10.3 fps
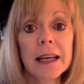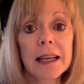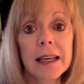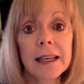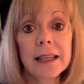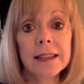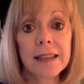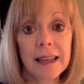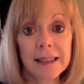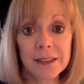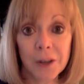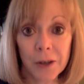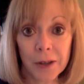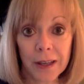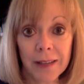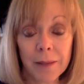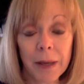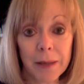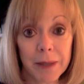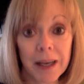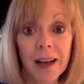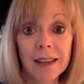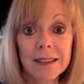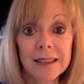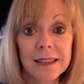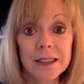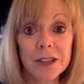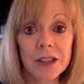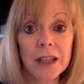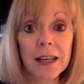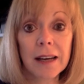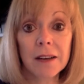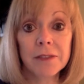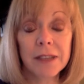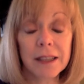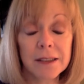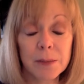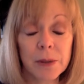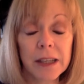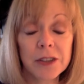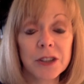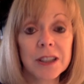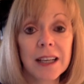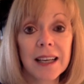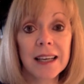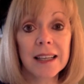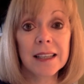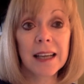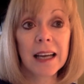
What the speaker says: he takes her and the baby hostage out of desperation. And